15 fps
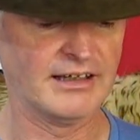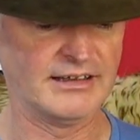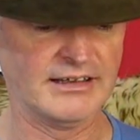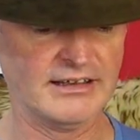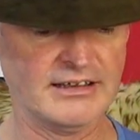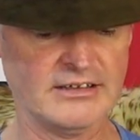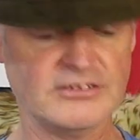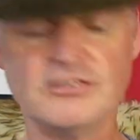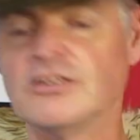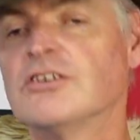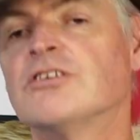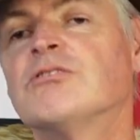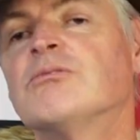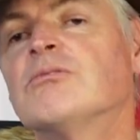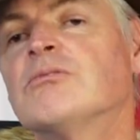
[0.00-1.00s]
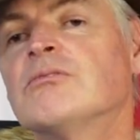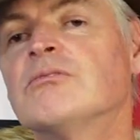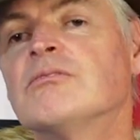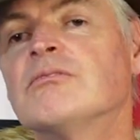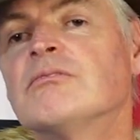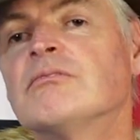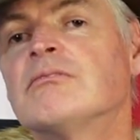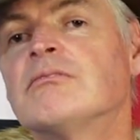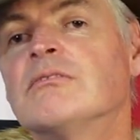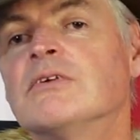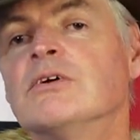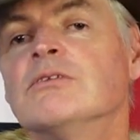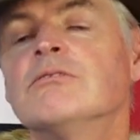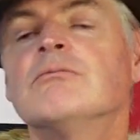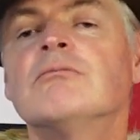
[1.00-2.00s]
They're just
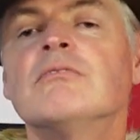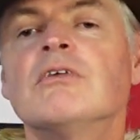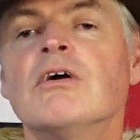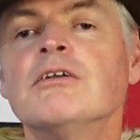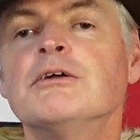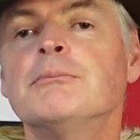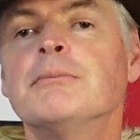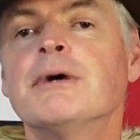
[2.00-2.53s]
good, solid